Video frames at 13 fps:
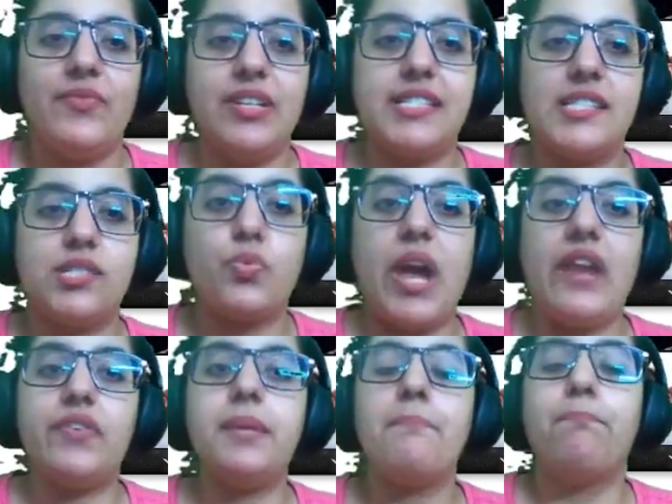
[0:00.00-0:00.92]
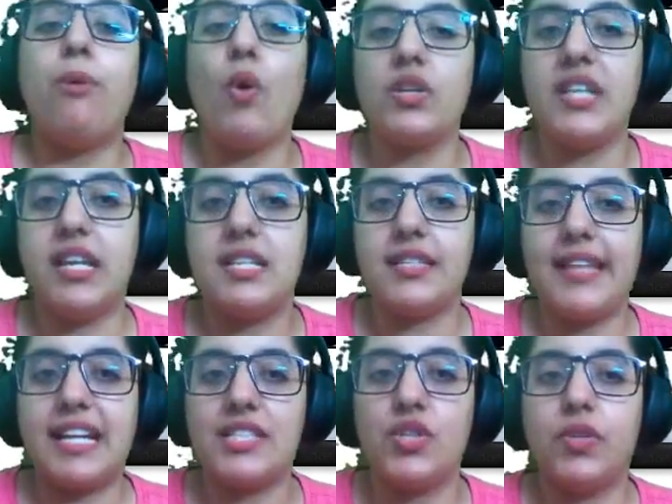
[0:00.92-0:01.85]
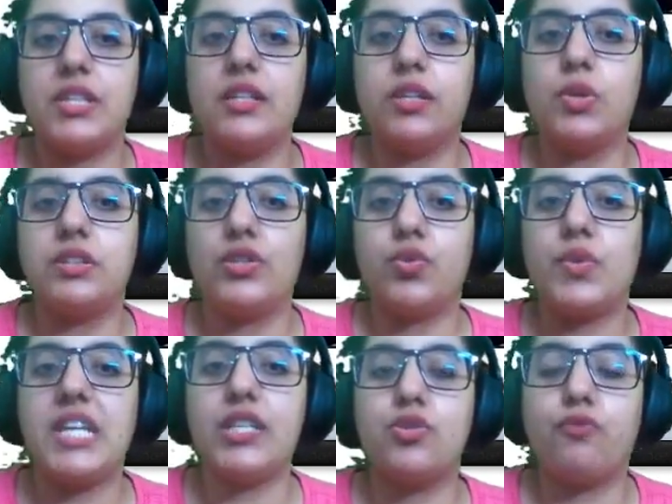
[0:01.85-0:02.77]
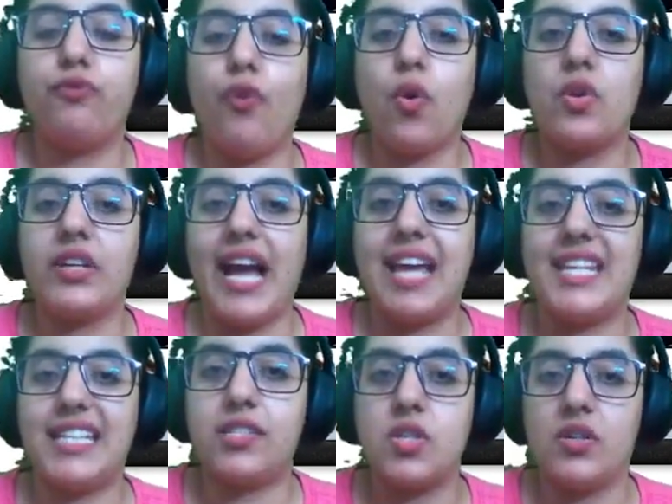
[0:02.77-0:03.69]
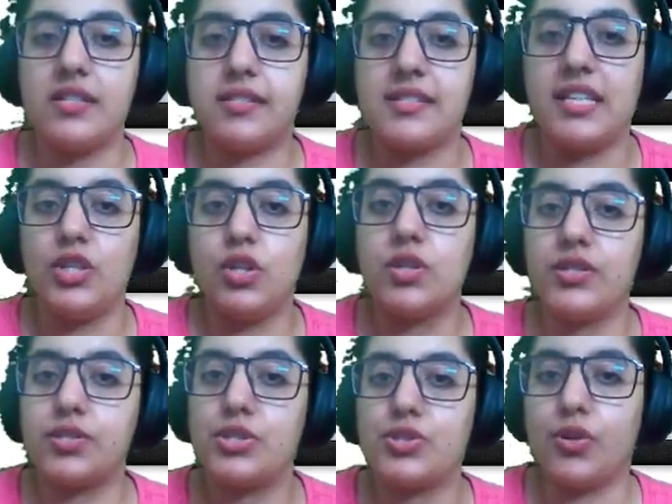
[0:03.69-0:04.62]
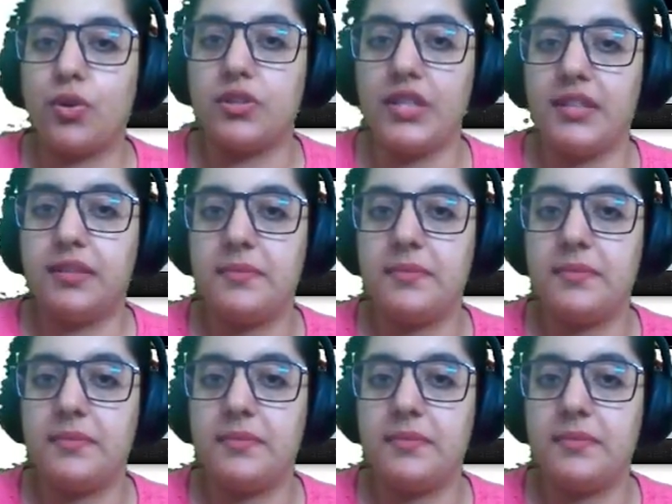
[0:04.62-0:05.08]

it's very important that you include 3 to 4 characters in your story.